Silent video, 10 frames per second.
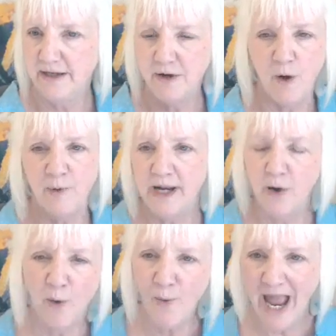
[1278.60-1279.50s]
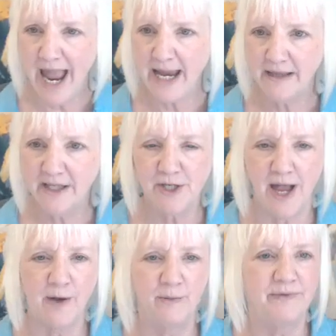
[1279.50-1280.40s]
You don't want to go away. The
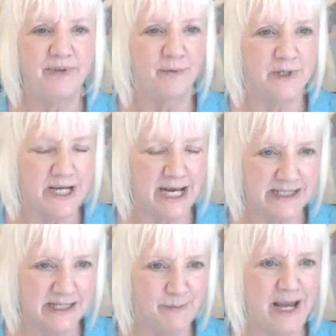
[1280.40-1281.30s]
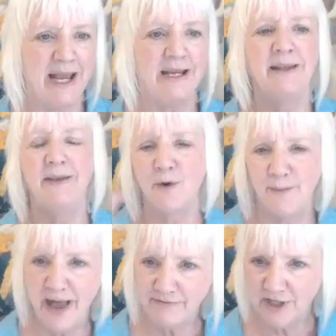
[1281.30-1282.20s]
child will feel rejected and abandoned. They'll
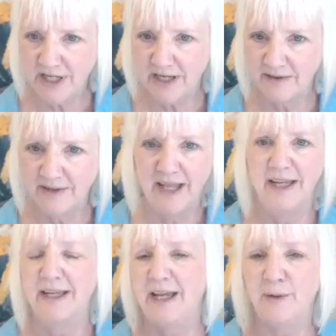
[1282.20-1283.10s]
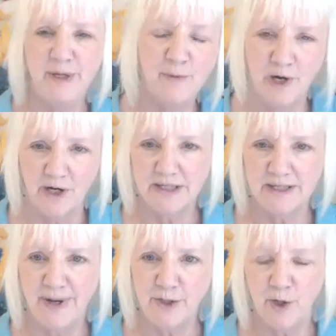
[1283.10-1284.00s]
come after you. It'll be
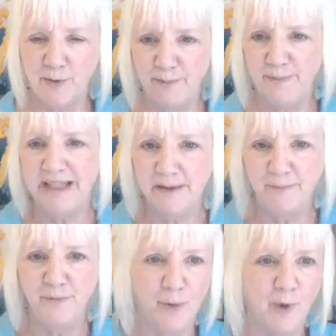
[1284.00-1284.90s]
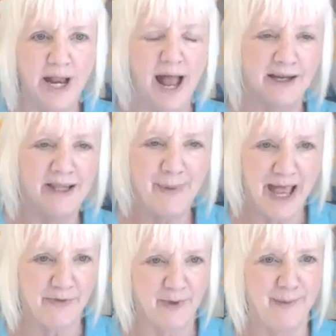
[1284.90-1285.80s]
worse. My daughter would beat the door down in the
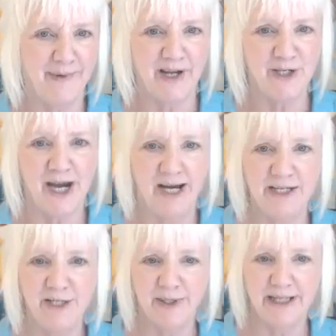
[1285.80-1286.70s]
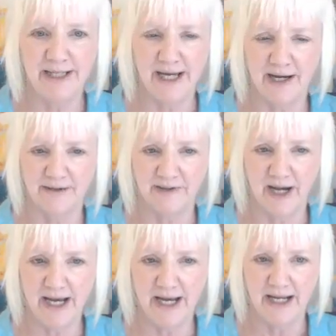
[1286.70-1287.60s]
bathroom if I tried to do it in there,
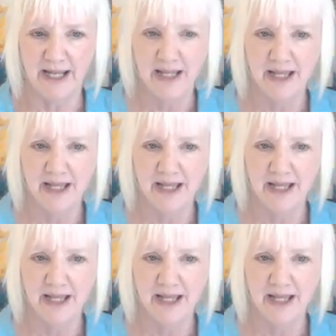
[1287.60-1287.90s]
right?